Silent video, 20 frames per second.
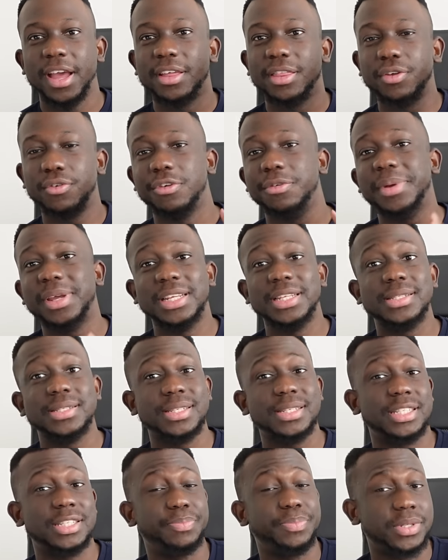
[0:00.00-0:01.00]
the remaining
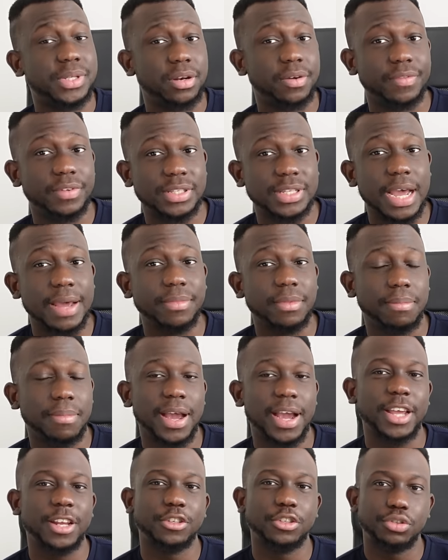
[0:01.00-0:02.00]
60% of the time, the
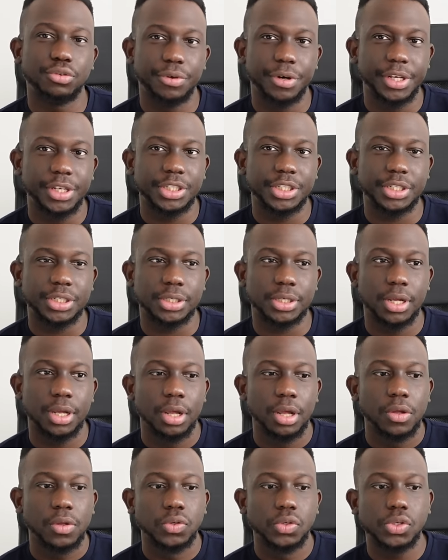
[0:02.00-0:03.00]
market is ranging.
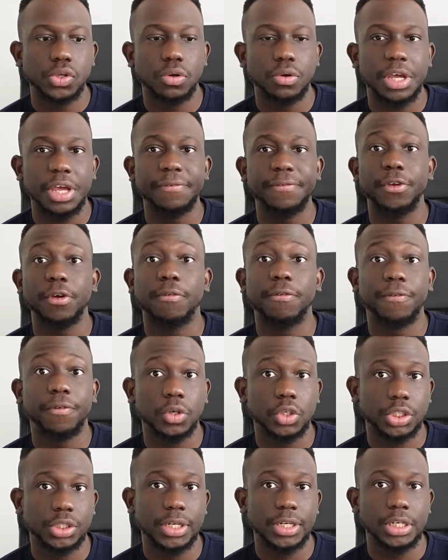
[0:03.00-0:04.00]
So if you're
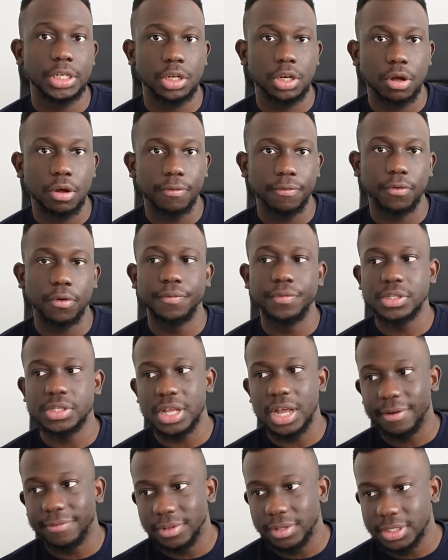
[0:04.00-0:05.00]
fortunate enough,
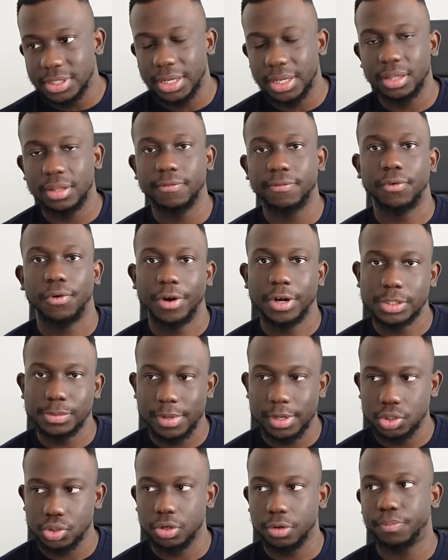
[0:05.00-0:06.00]
obviously after taking the Forex
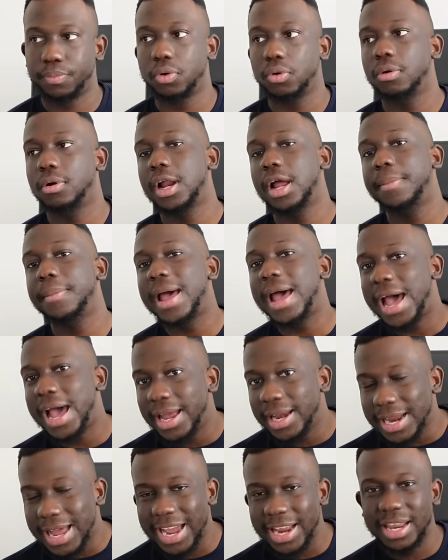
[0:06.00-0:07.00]
Mastery program
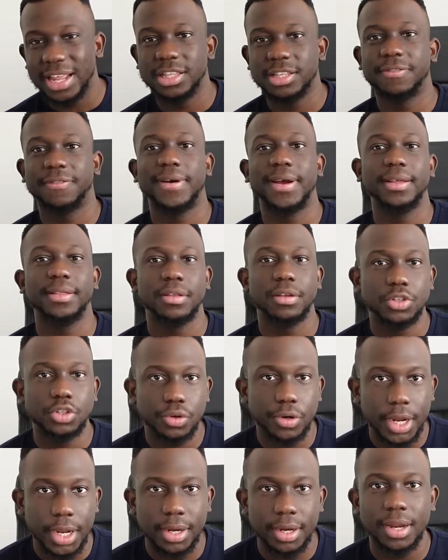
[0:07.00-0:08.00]
and identifying the
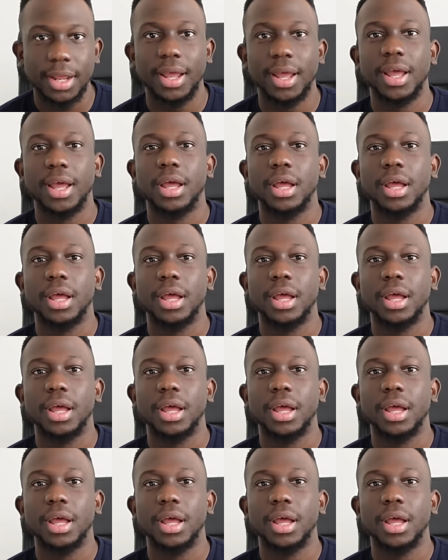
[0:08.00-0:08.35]
trend,